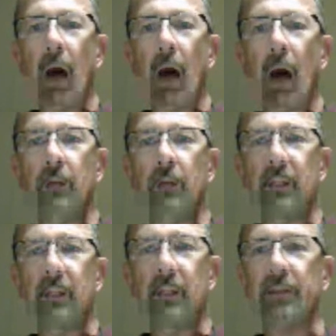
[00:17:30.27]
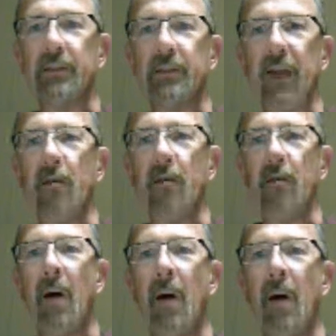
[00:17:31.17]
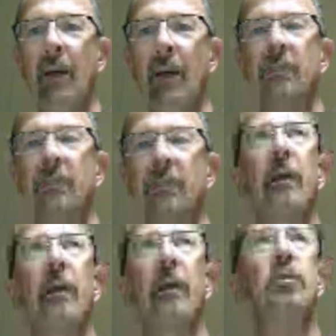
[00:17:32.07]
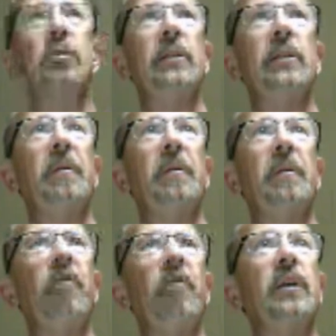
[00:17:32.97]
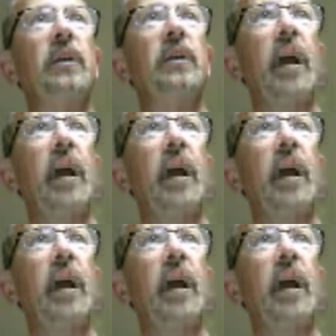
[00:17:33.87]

106,800 minus my gross wages before this